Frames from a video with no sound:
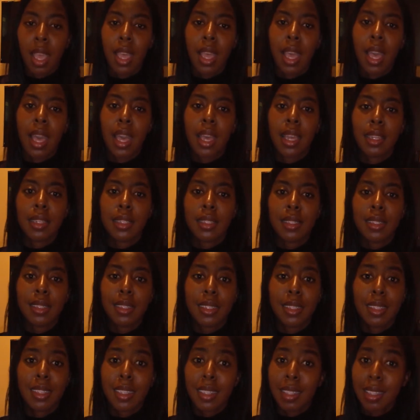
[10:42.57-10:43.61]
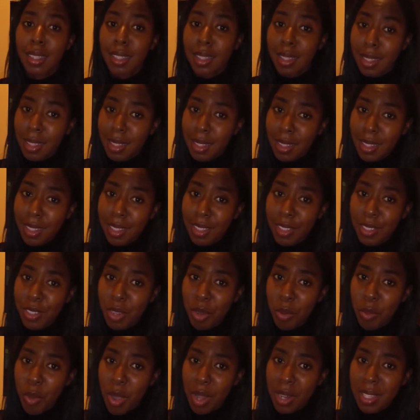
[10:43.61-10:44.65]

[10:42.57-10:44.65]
and you're one